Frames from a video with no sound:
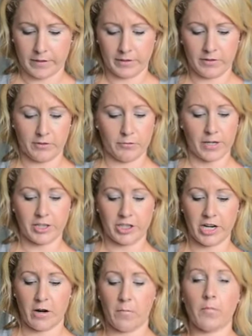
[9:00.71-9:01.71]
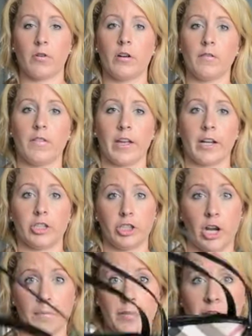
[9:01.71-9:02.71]
stretched out more of like a
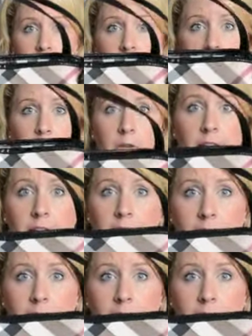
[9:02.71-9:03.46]
shopping tote like